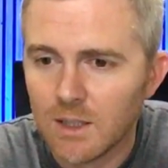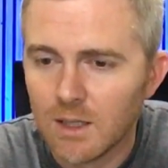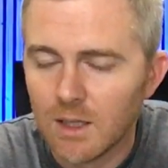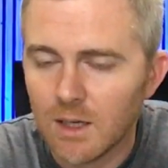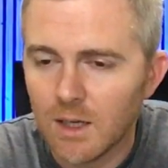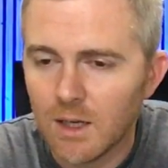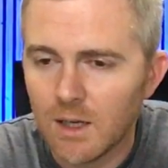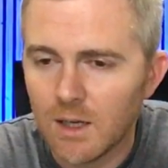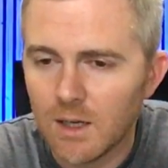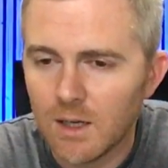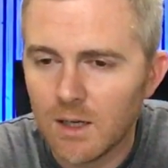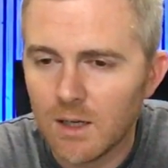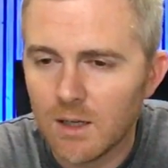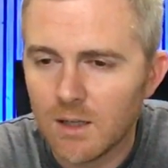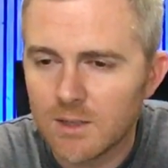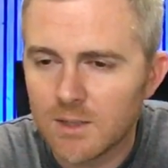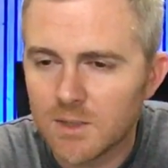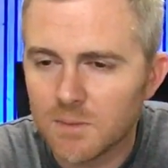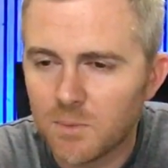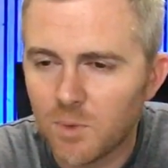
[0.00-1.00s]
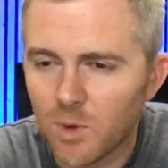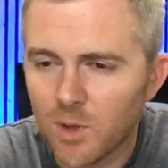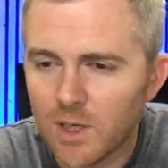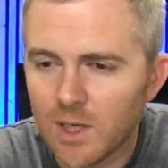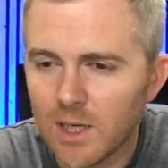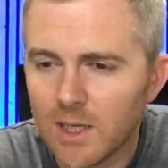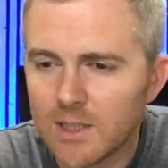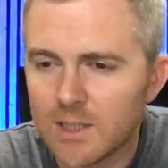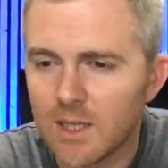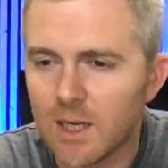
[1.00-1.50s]
Uh, support
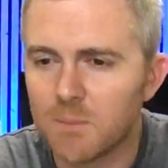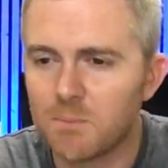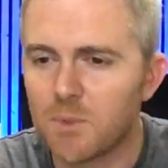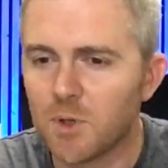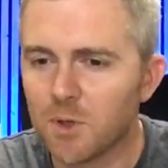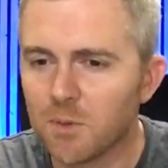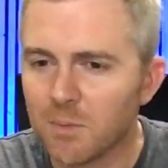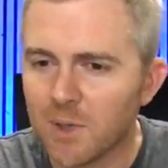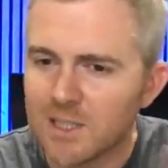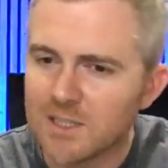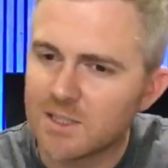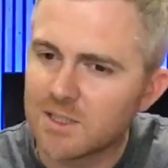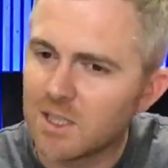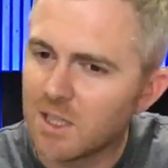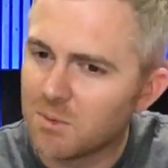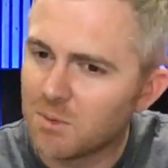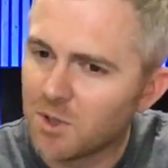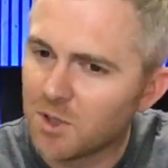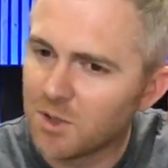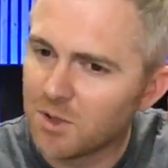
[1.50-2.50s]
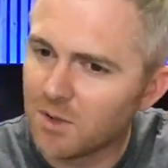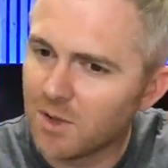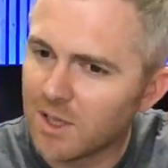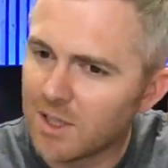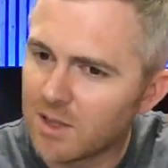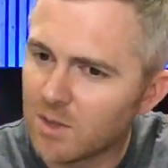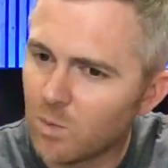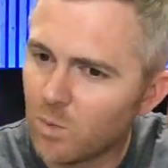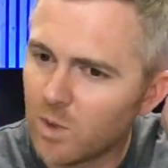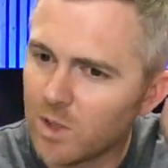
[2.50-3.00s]
guy, did I build my saber hilt
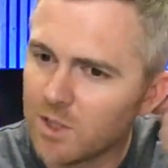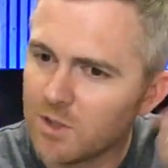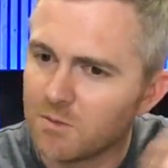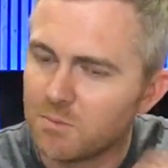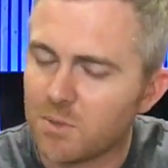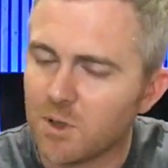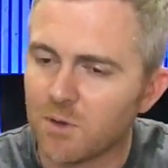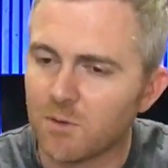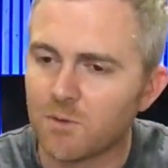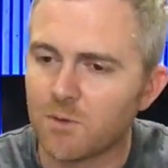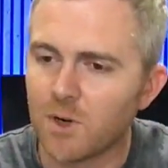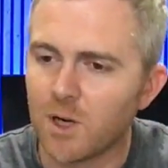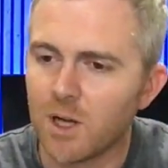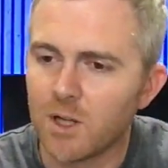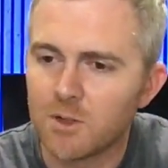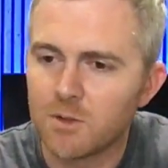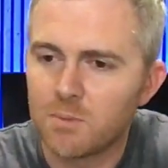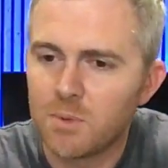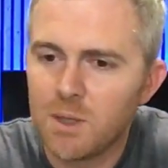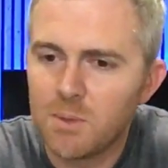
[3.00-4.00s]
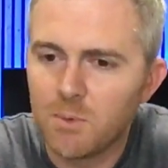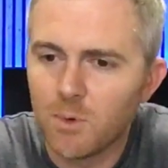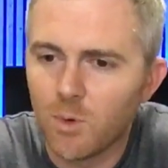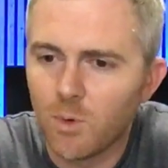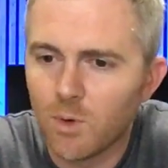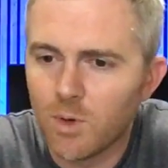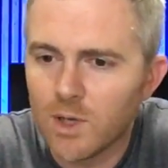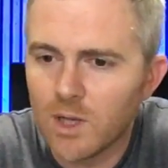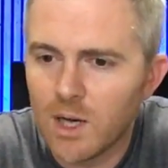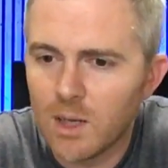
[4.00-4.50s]
like the one you've built for other people,
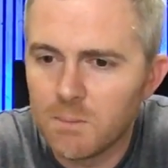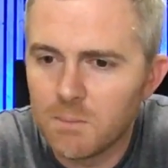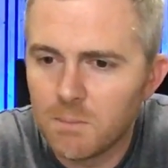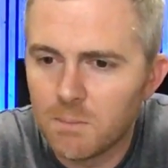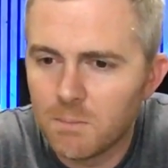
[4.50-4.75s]
or did I